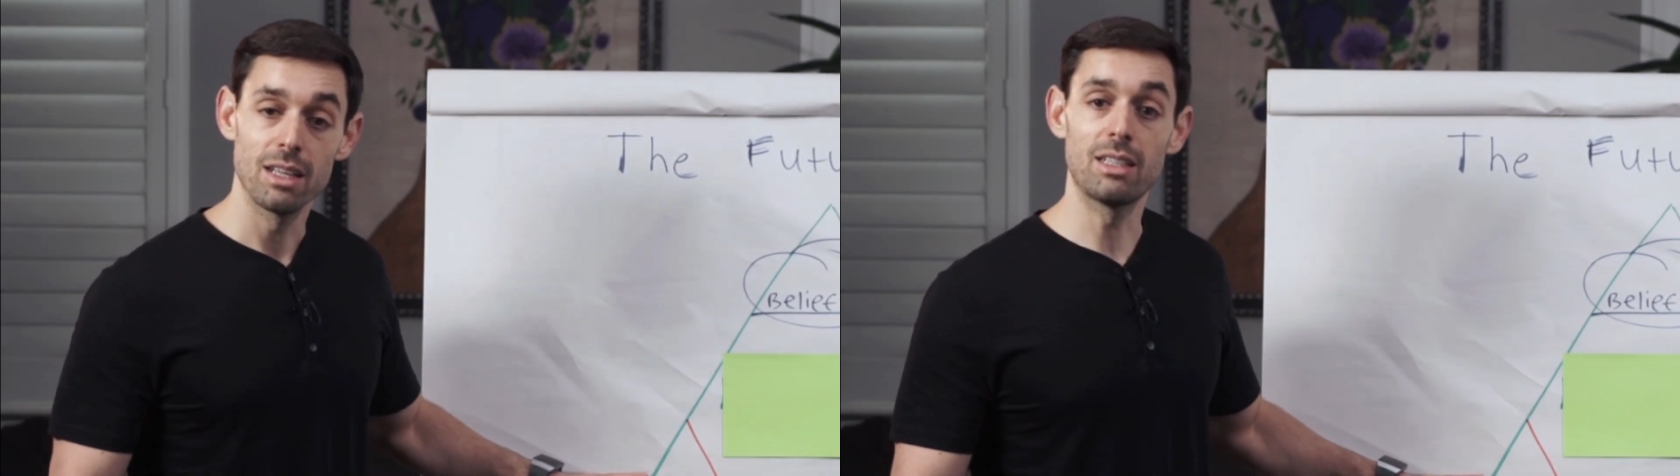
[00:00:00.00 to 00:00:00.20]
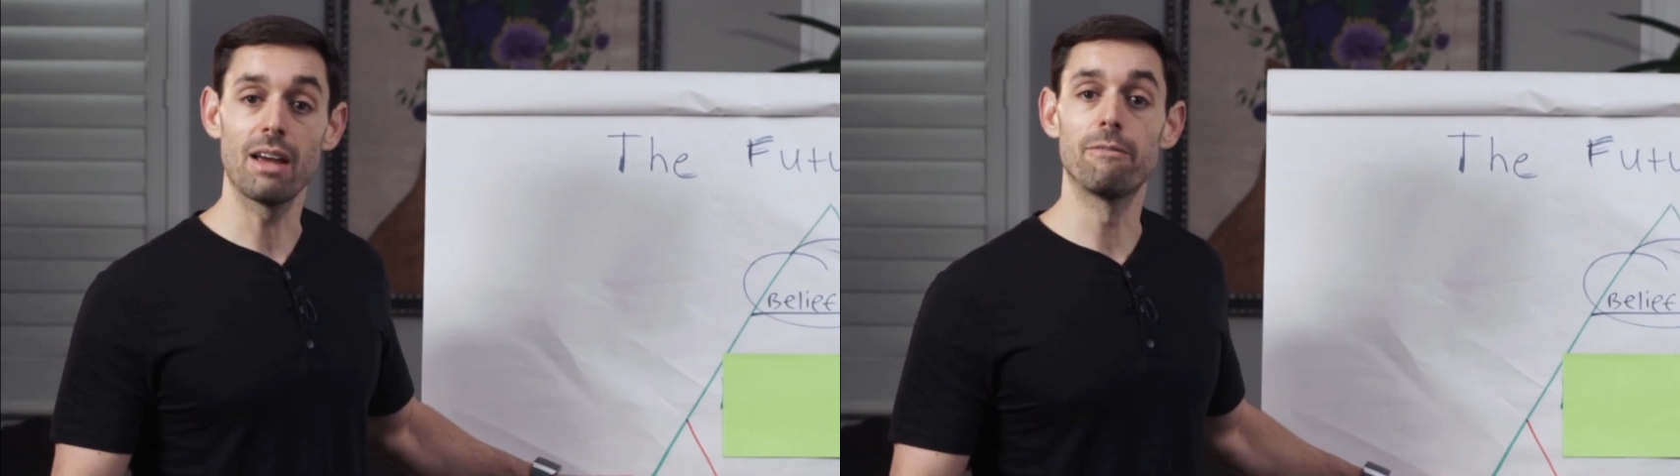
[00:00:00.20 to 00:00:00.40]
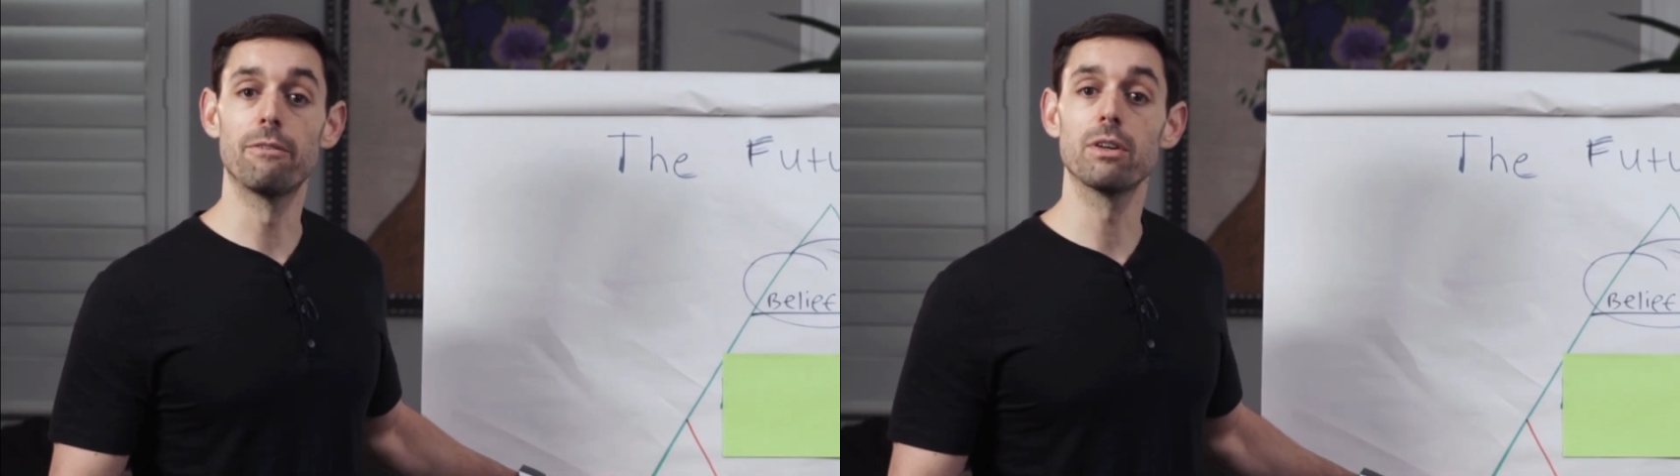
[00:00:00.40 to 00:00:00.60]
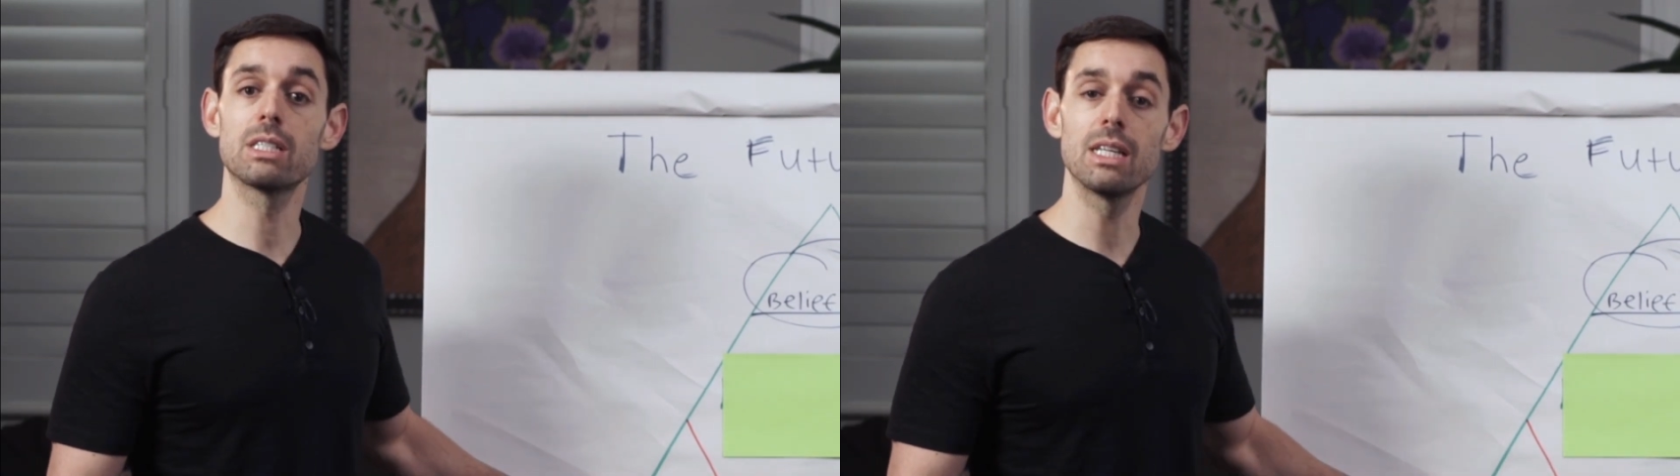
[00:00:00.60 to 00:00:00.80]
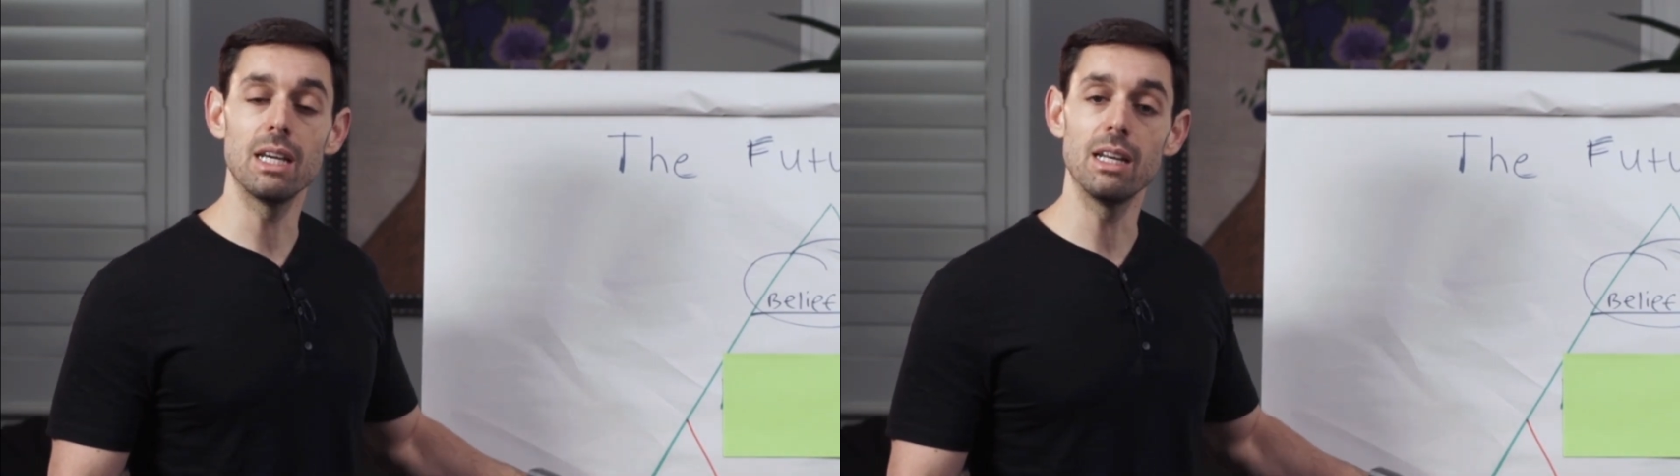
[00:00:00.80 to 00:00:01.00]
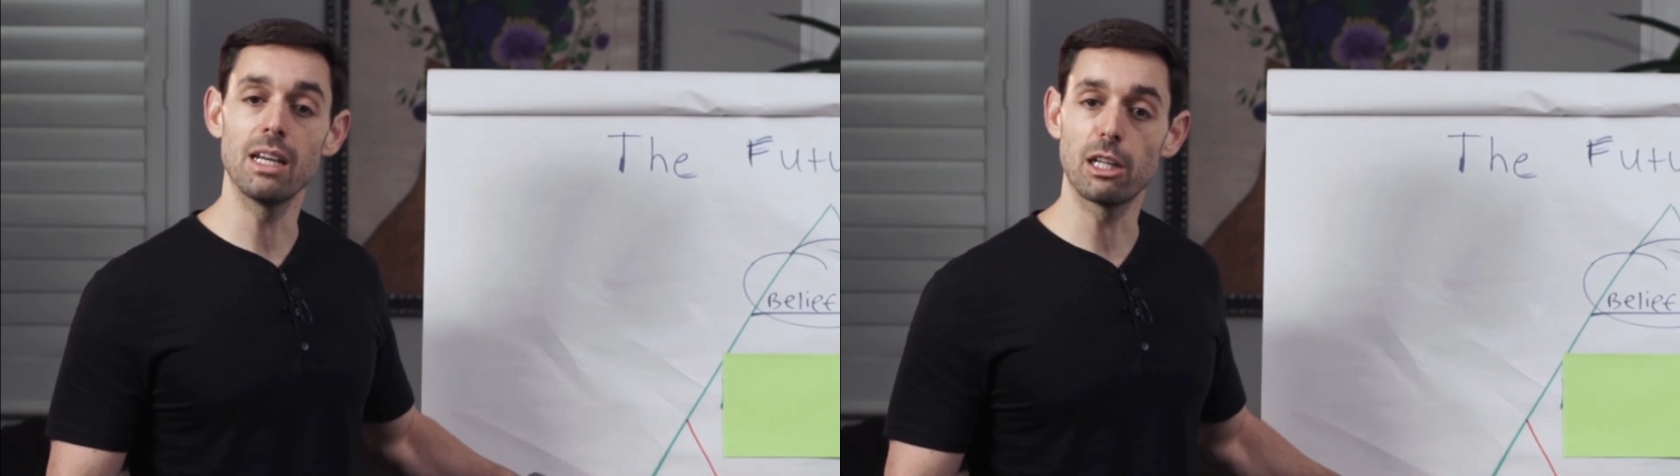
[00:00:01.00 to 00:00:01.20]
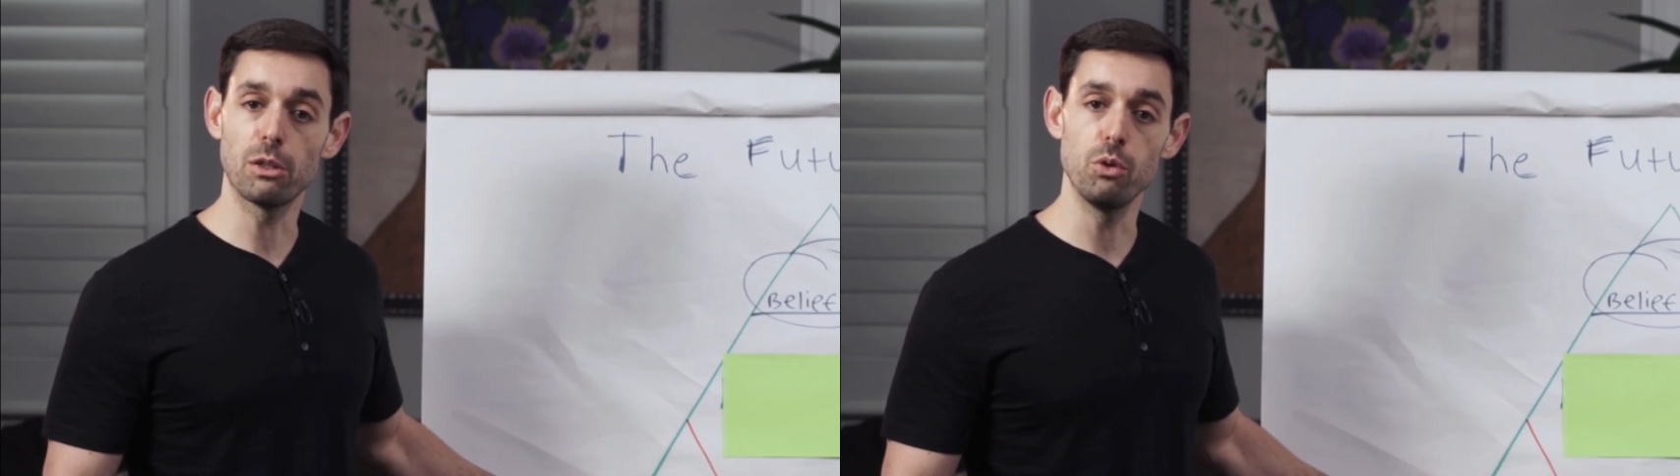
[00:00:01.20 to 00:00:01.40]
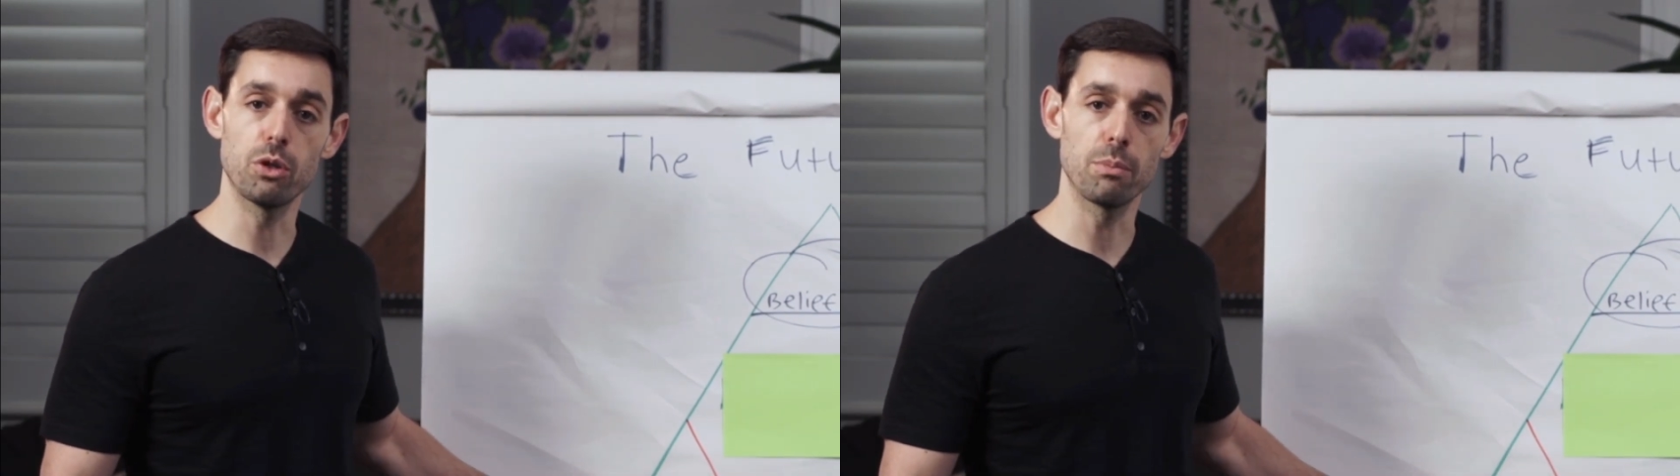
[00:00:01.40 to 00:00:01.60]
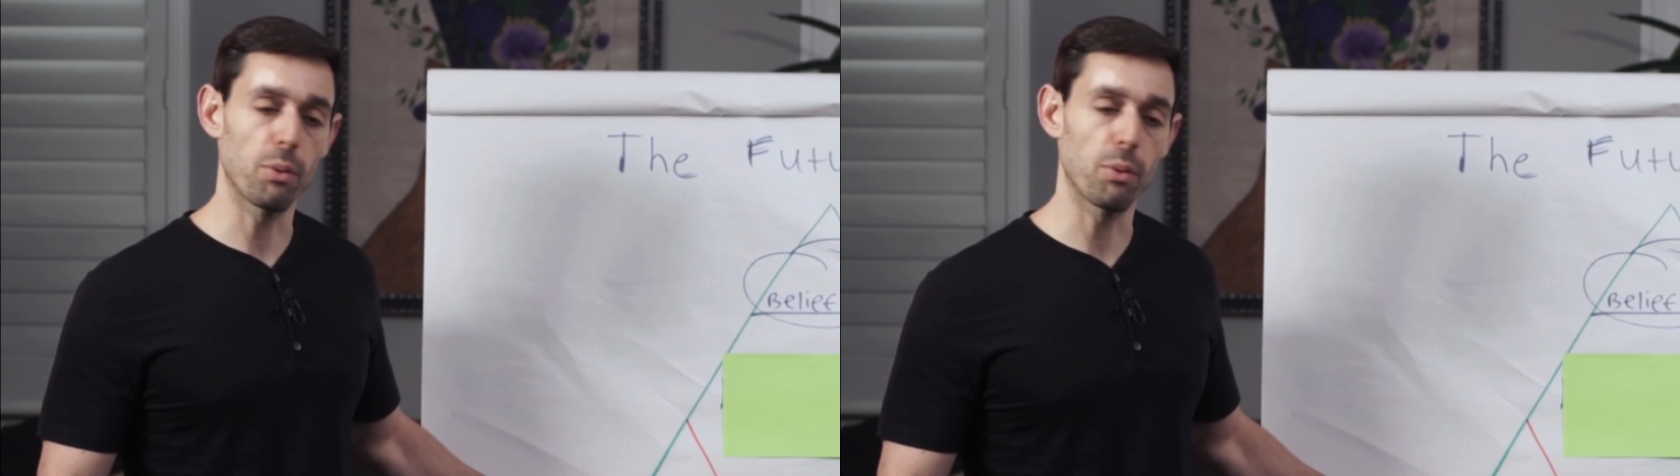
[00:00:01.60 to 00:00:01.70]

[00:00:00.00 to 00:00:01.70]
diversity and inclusion